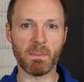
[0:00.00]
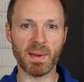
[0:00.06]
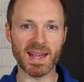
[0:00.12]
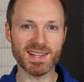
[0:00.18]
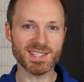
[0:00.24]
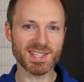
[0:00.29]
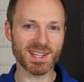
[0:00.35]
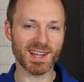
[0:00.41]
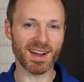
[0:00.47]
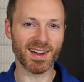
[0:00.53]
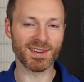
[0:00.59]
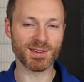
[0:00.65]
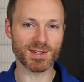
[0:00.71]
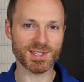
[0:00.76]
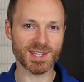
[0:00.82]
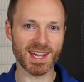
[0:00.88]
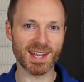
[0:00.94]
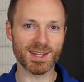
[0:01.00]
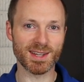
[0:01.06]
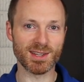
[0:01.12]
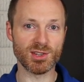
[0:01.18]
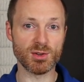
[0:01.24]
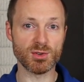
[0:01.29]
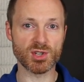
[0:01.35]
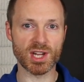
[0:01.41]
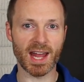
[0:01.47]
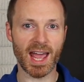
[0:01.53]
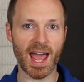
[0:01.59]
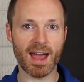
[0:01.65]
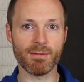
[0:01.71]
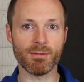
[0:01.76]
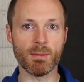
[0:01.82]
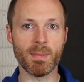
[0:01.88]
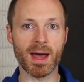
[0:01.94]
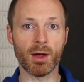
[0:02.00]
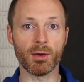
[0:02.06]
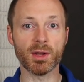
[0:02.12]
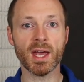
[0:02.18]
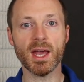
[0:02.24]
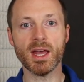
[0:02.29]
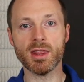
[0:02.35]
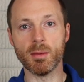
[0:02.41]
basic understandings you should have about